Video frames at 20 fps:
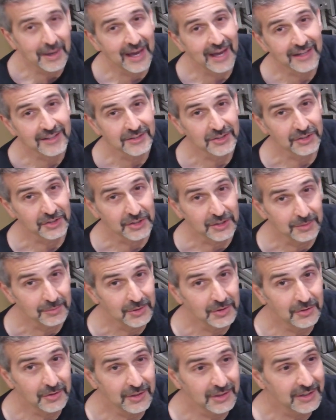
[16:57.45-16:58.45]
back to the
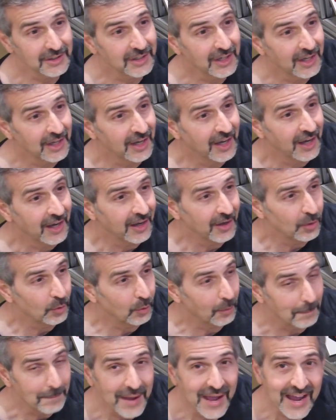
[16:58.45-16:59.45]
community
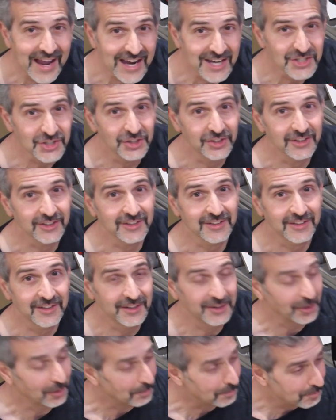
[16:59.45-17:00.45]
who are passionate
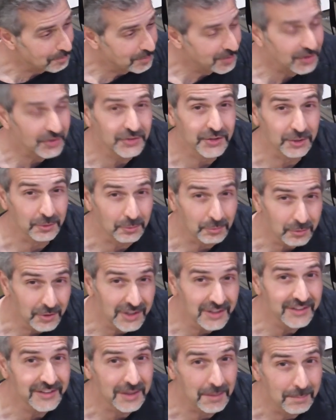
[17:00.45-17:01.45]
and are building
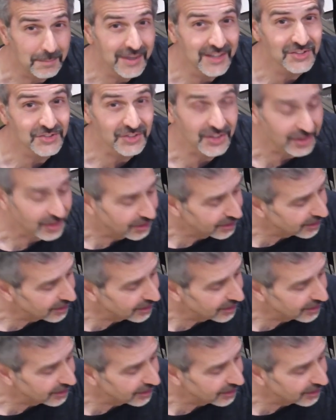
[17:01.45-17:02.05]
really amazing